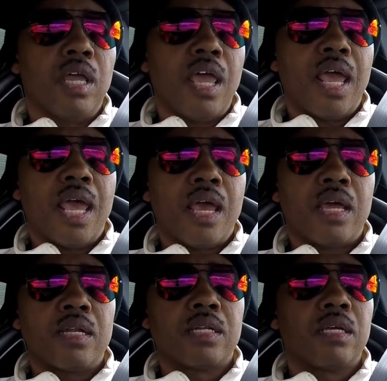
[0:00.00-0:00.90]

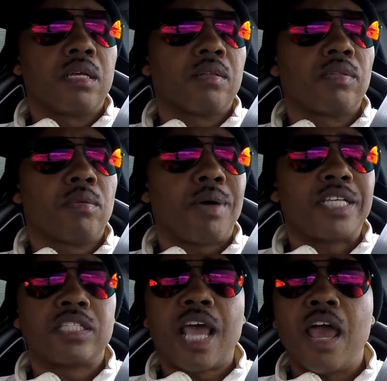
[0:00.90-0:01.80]
and by
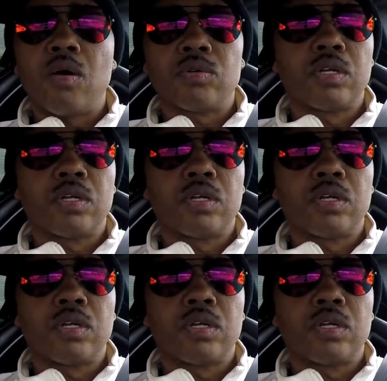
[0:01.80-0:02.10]
sound.